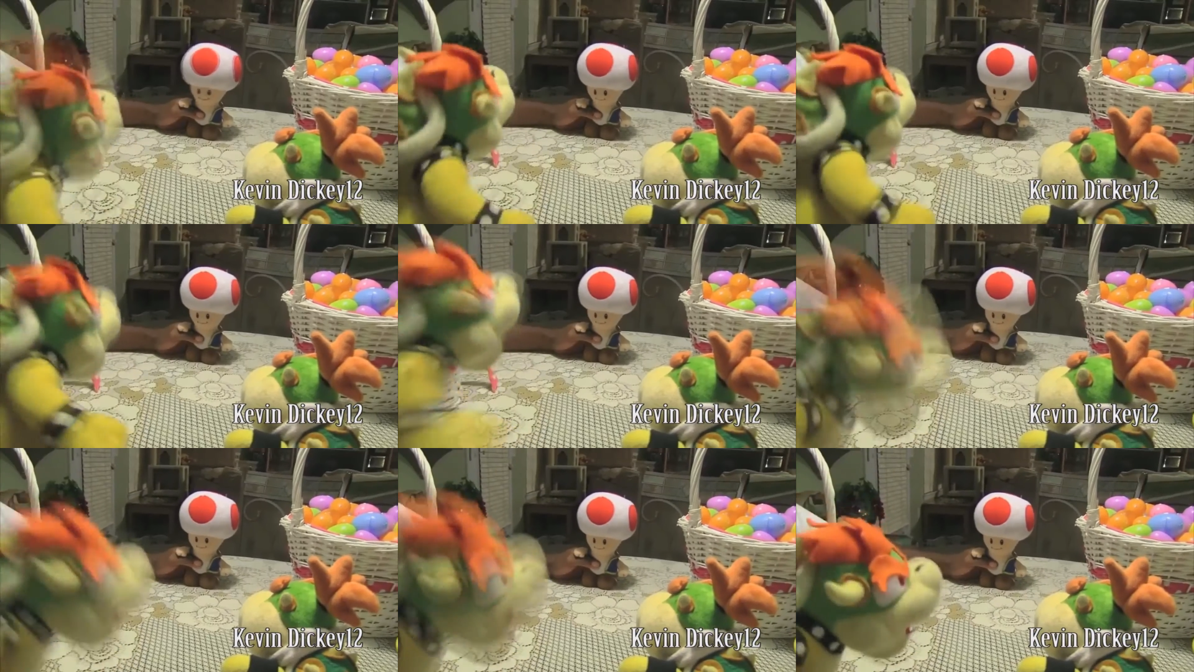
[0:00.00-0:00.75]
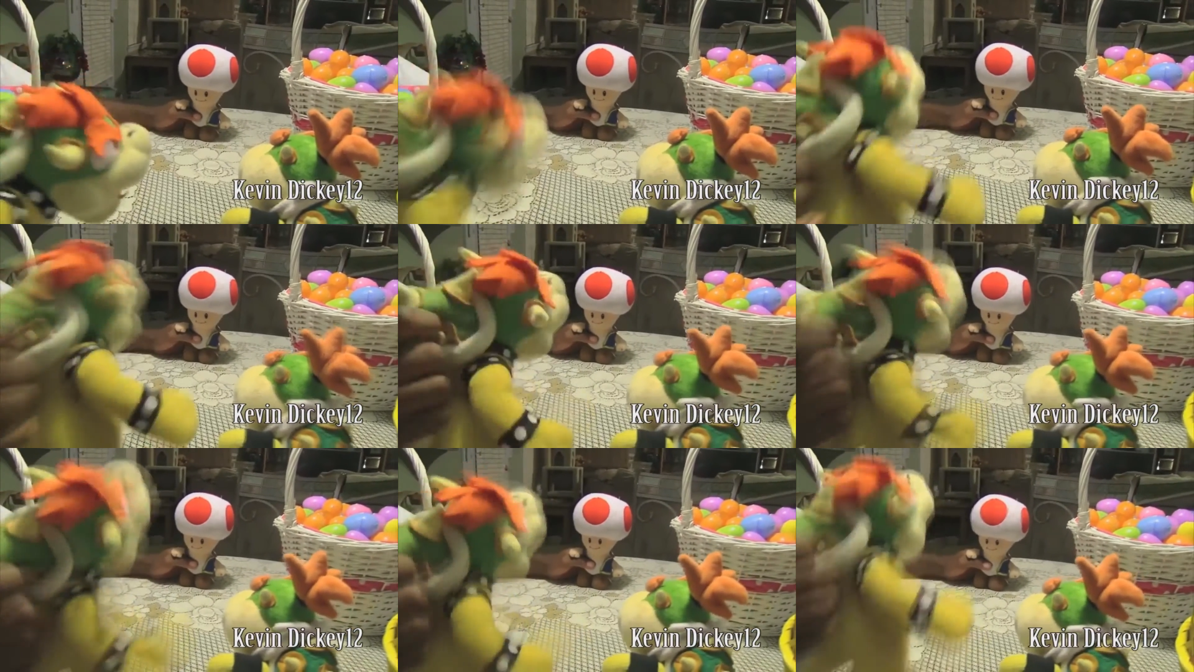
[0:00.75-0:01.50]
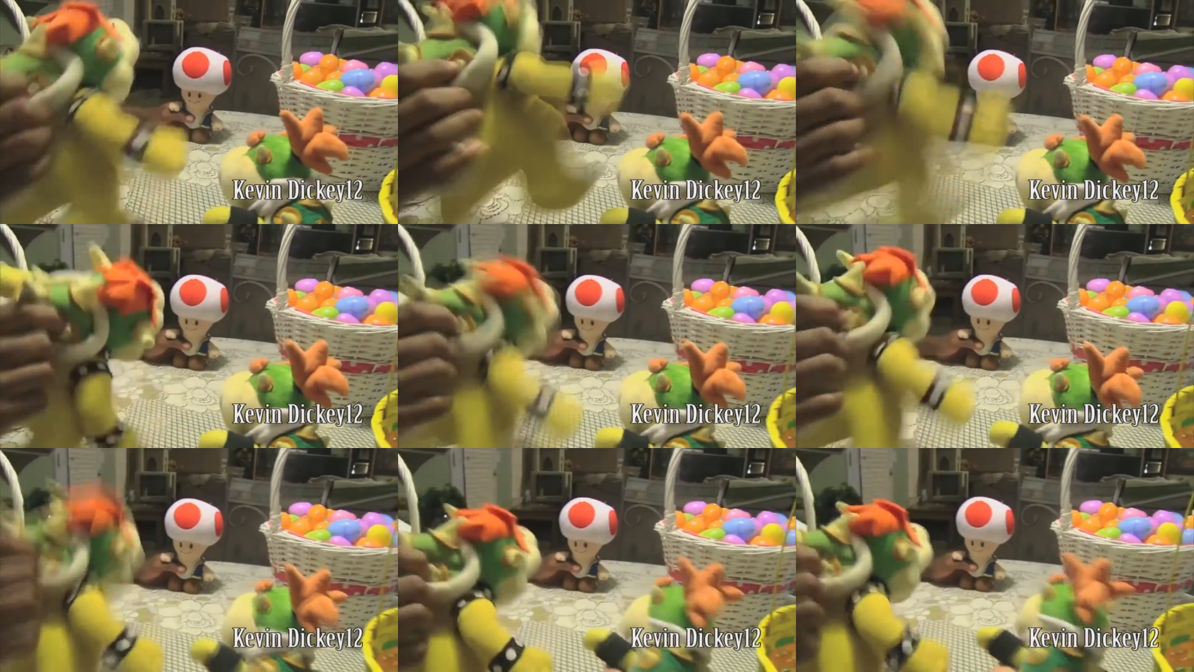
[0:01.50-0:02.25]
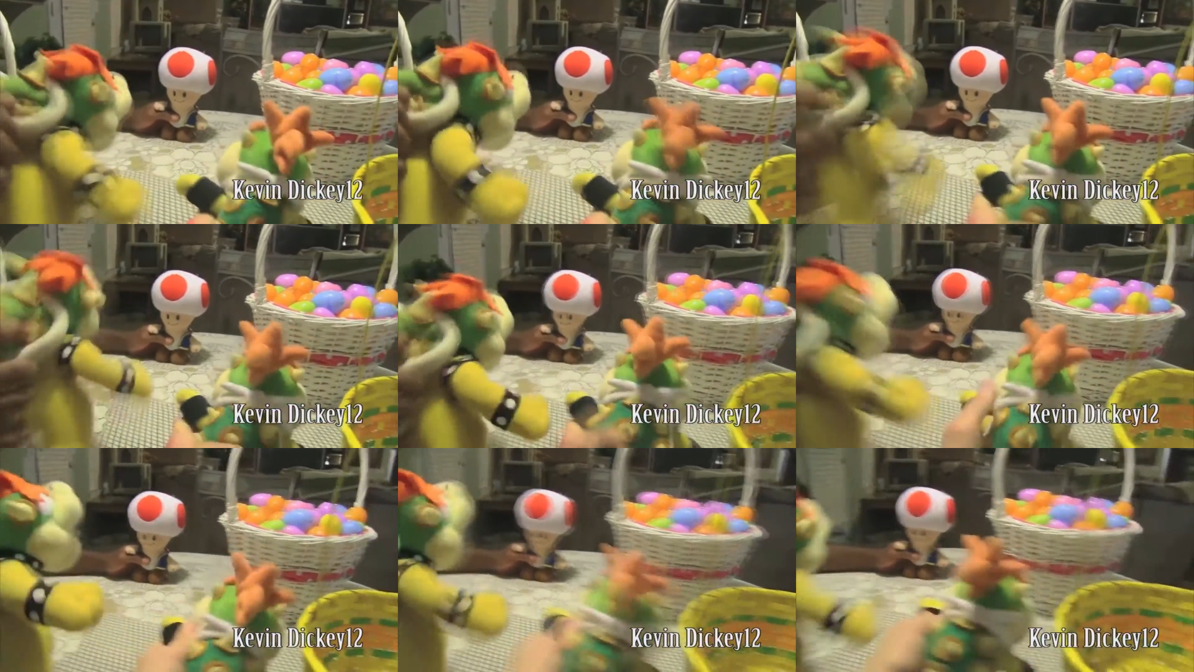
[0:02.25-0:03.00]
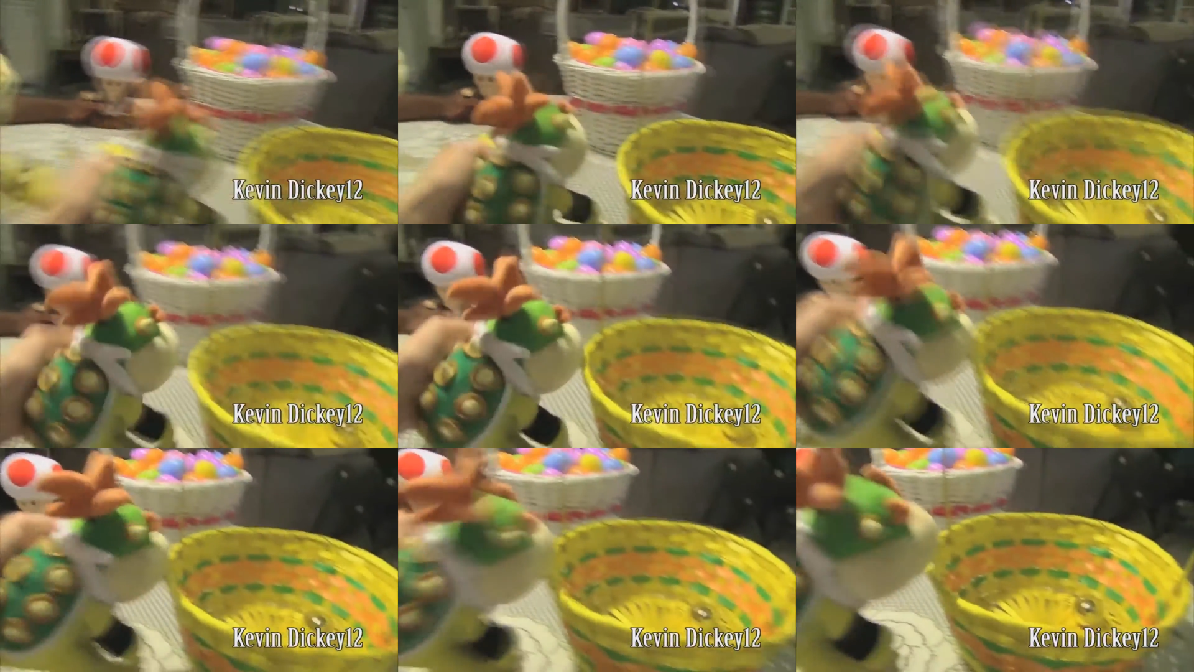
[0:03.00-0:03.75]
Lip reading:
(no speaker visible)